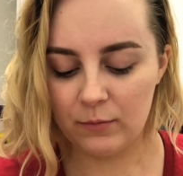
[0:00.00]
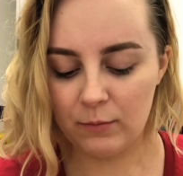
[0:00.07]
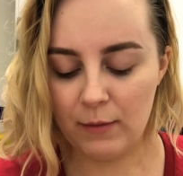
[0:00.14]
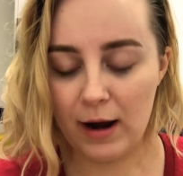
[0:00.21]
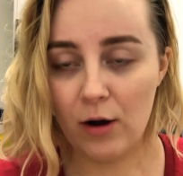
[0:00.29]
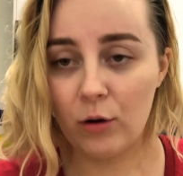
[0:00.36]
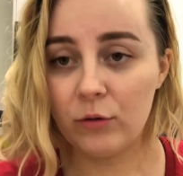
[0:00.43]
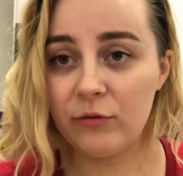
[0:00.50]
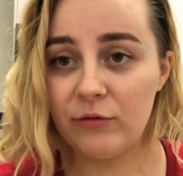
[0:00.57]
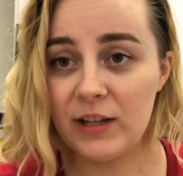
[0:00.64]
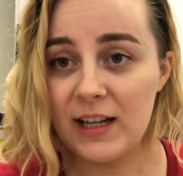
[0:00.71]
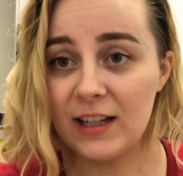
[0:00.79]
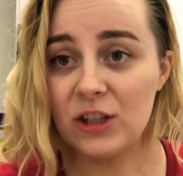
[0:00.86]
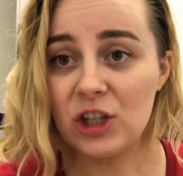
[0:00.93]
my own
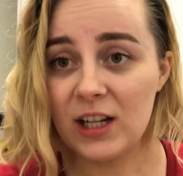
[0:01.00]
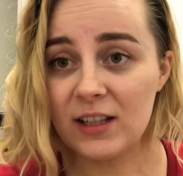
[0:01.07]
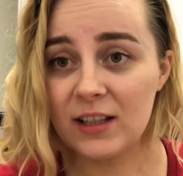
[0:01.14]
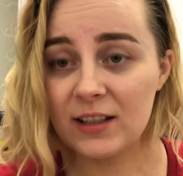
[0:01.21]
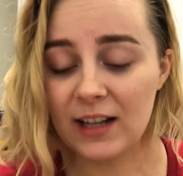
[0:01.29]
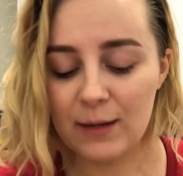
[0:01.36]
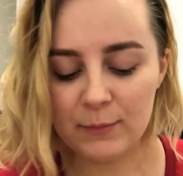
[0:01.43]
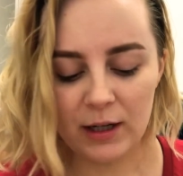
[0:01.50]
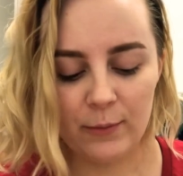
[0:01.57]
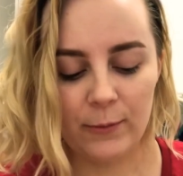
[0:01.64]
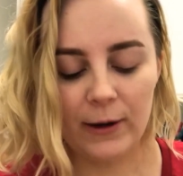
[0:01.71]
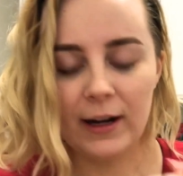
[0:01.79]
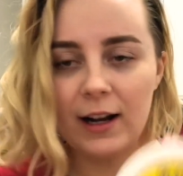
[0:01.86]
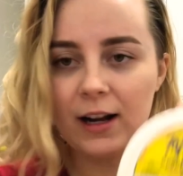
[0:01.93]
vegan cheeses that I'm going to bring.